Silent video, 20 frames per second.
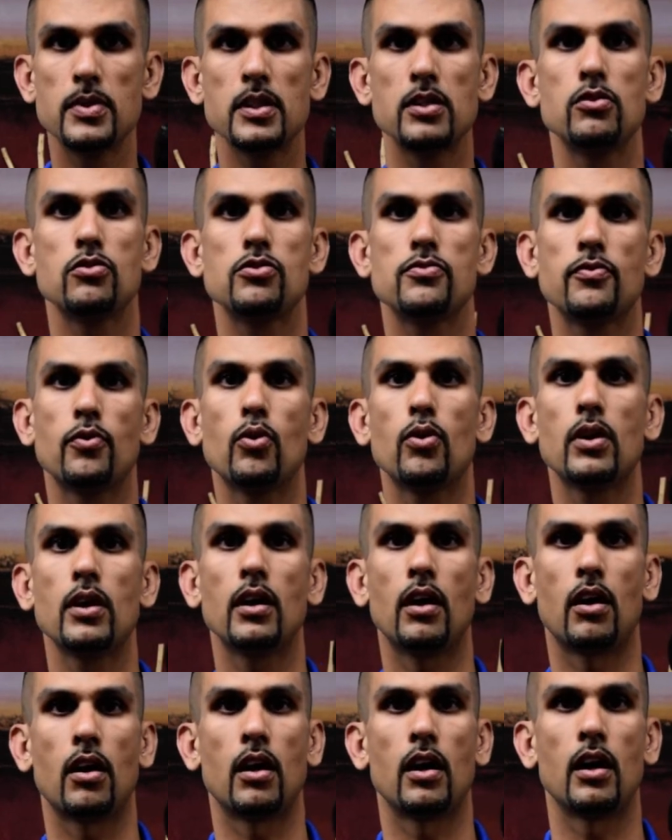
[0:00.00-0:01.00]
used for
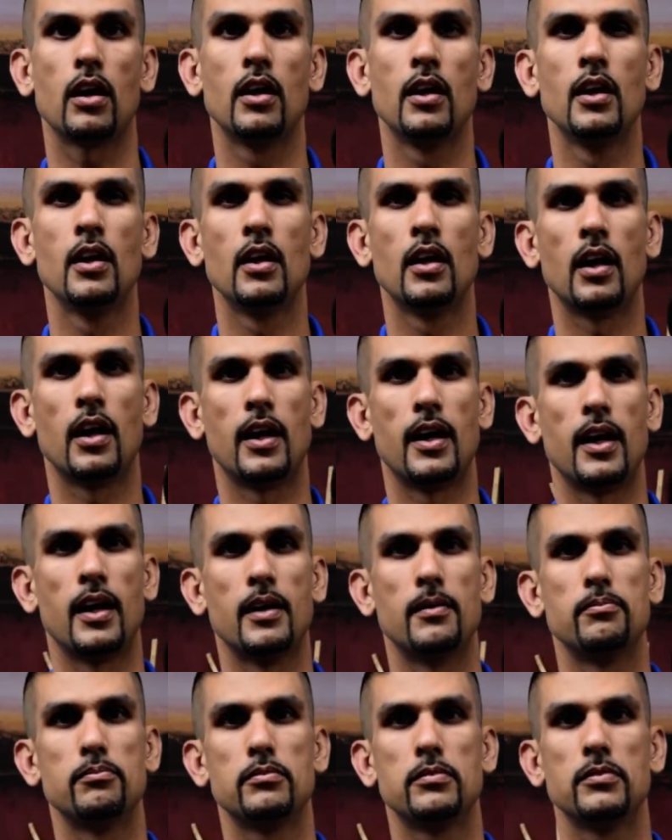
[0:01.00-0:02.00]
are
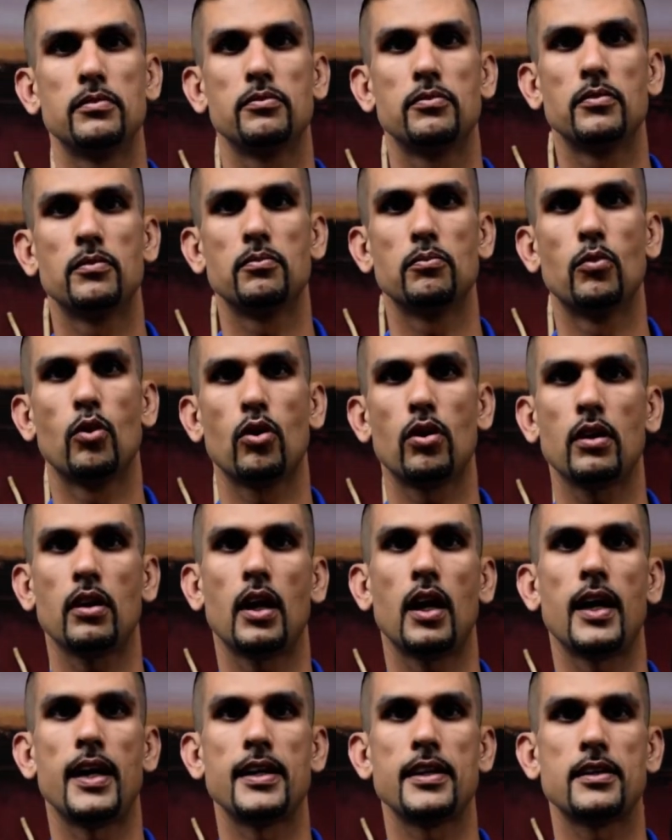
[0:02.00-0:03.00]
more
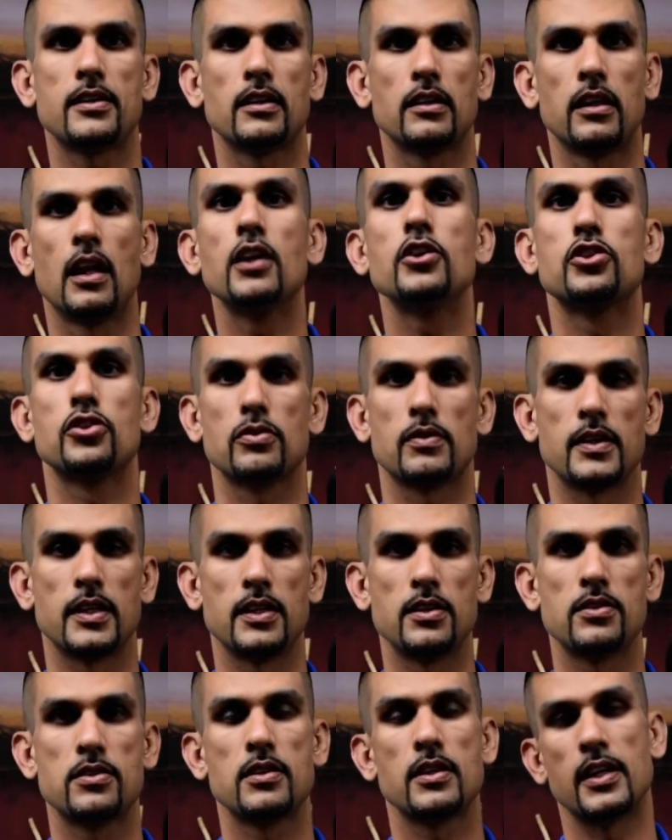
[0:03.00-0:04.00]
like
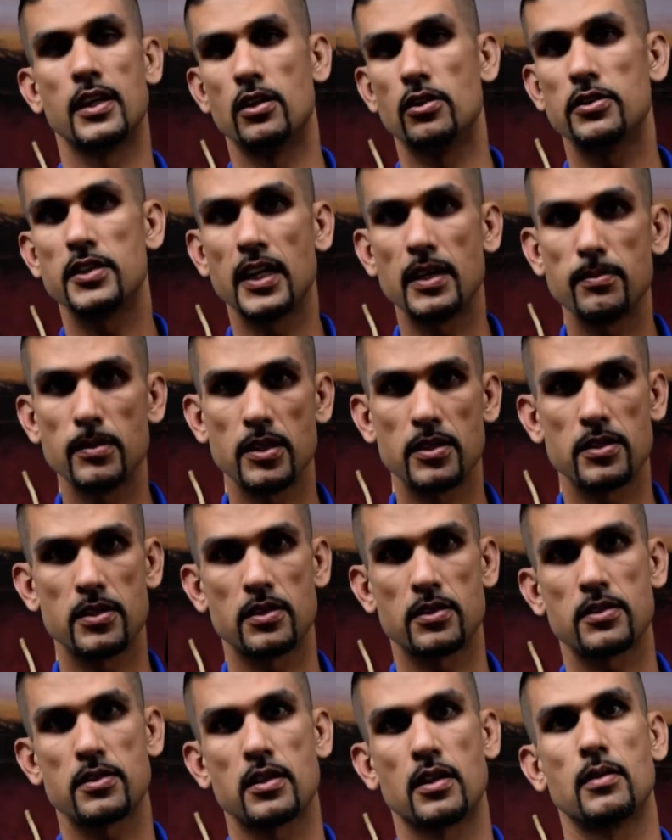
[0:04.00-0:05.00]
luxuries, entertainment
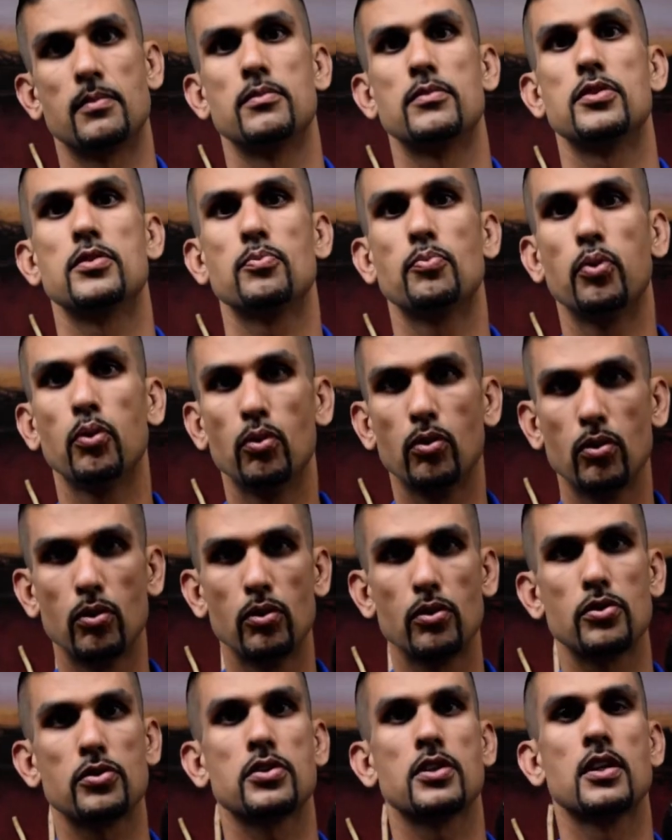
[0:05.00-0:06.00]
systems,
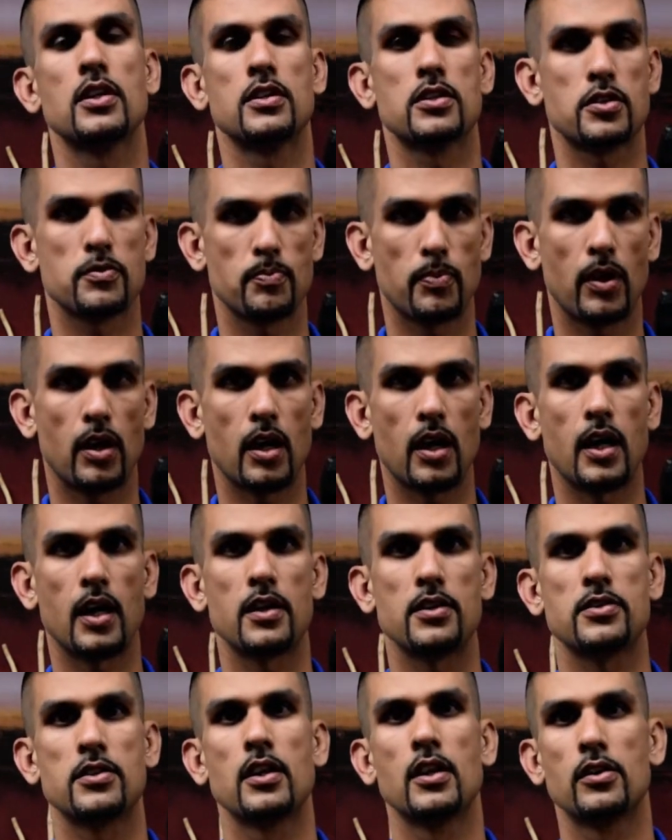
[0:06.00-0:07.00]
pools,
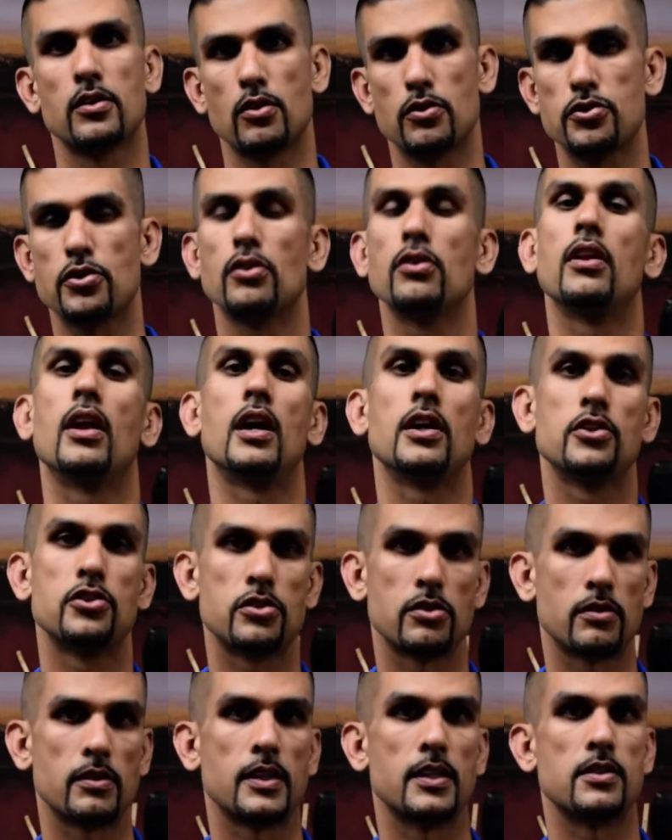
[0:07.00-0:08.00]
spas. Those are
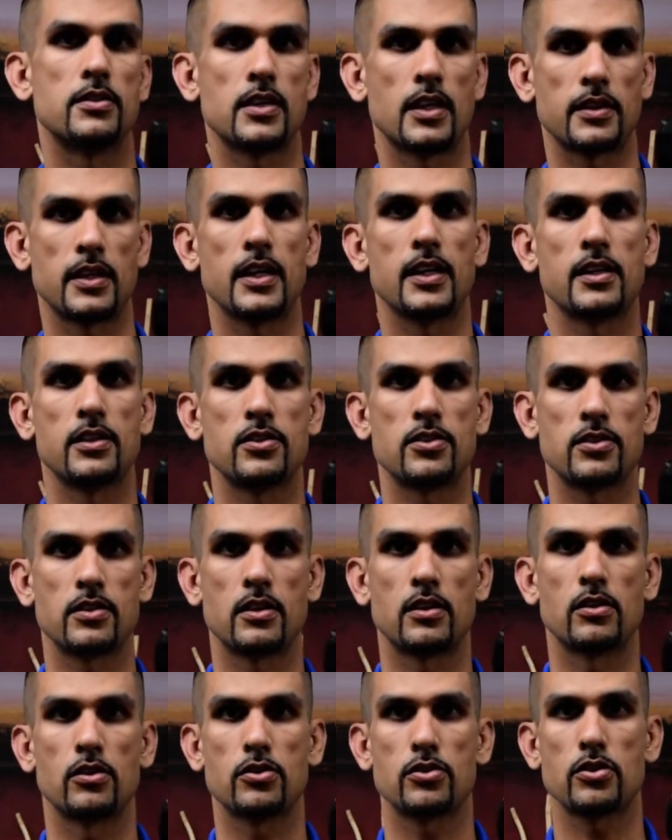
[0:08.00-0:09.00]
luxuries that they
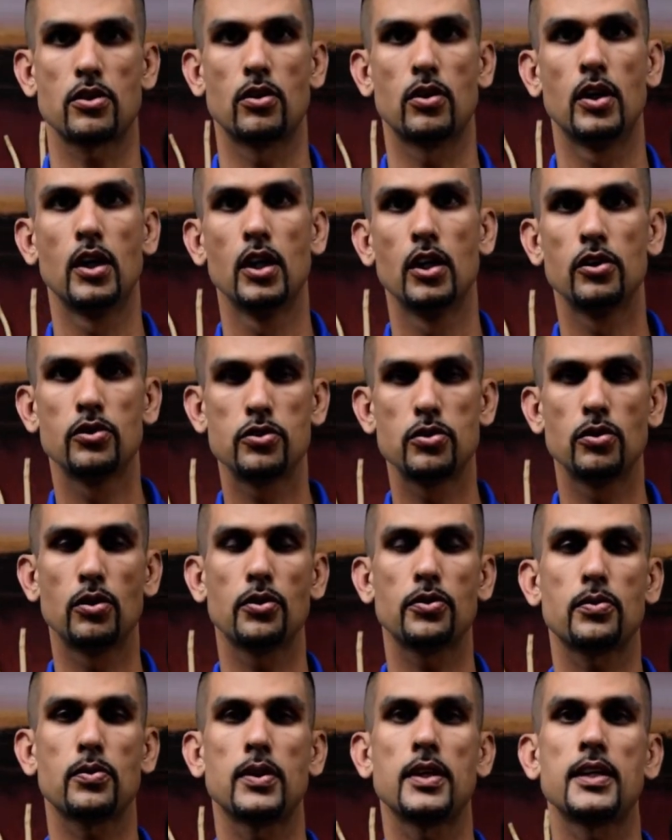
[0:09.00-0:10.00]
consider. So
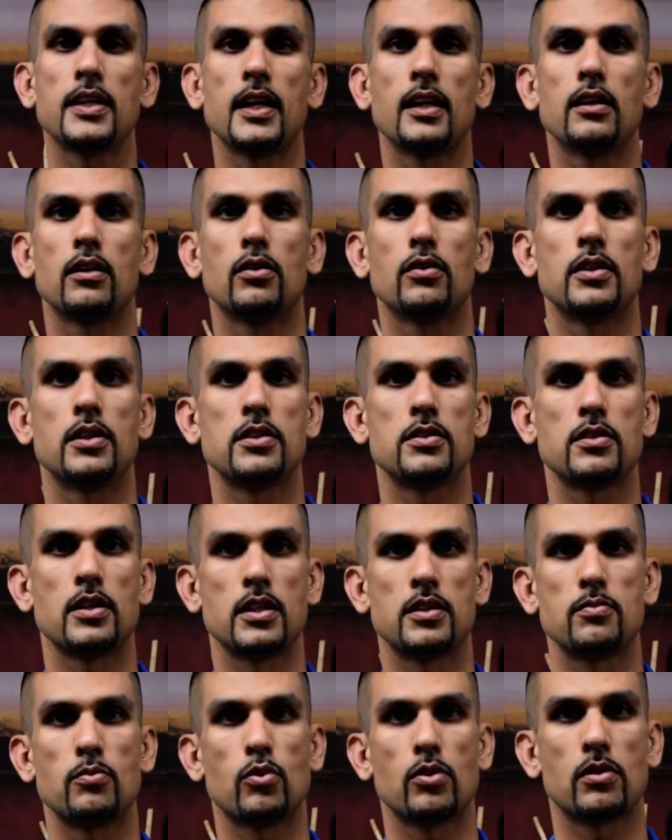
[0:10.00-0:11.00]
203K loan
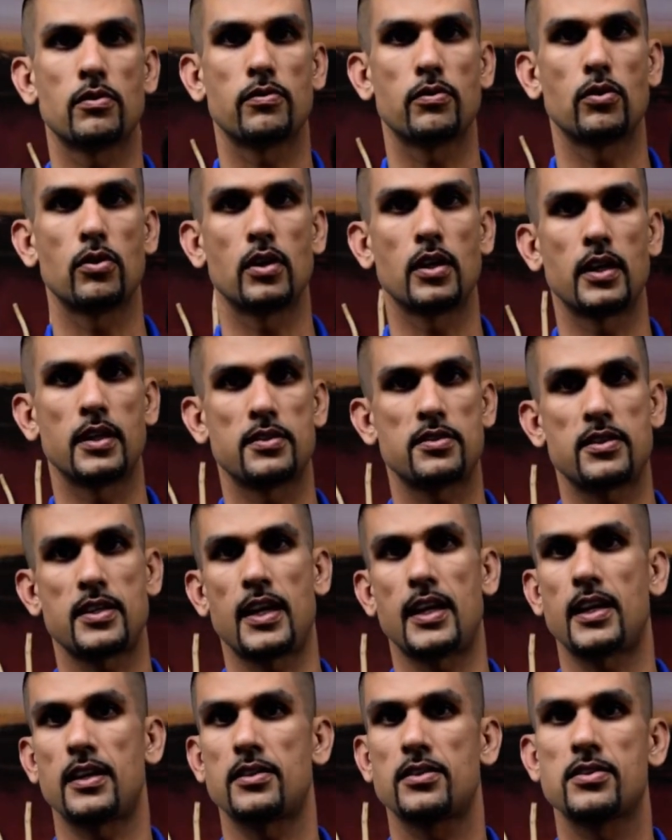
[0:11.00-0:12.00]
is more for
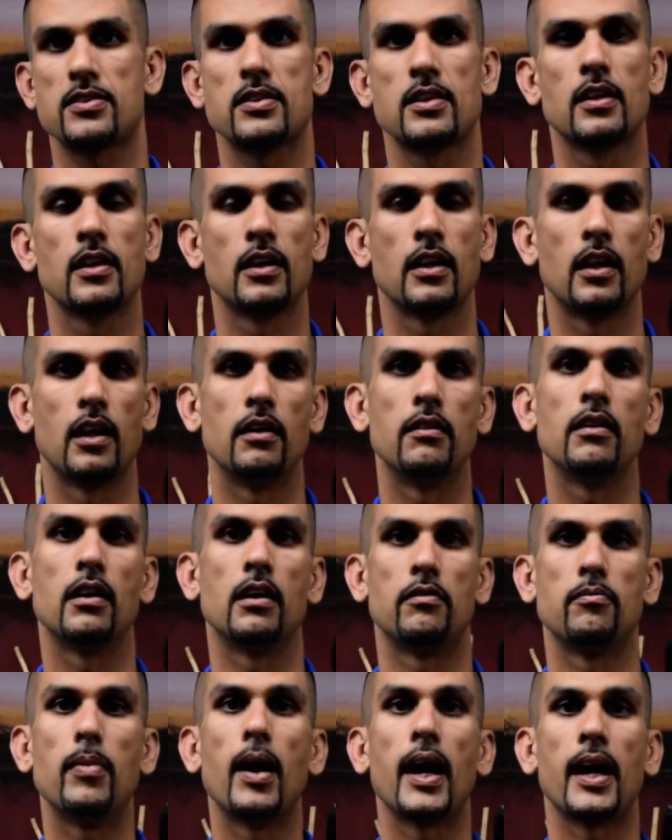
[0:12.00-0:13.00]
aesthetics
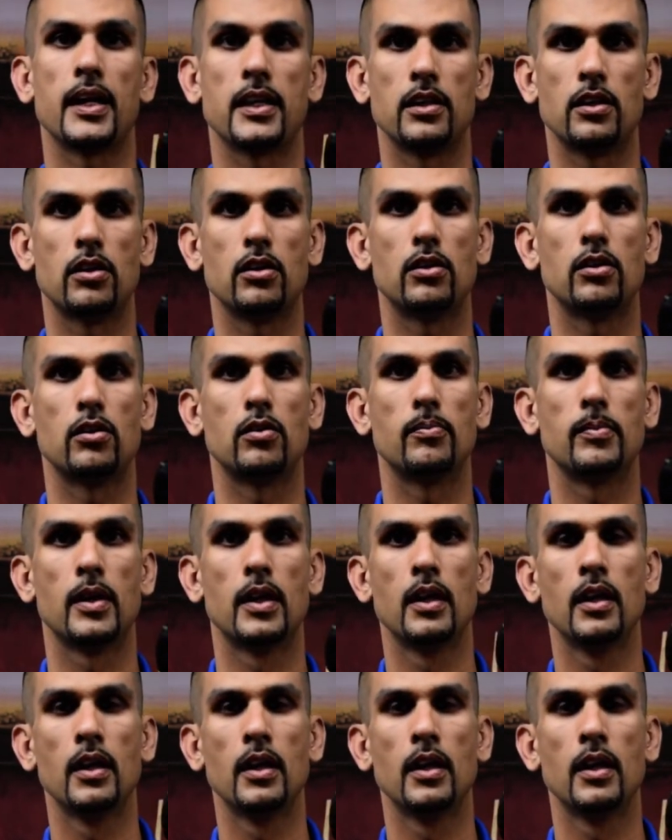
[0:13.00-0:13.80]
of buying a home.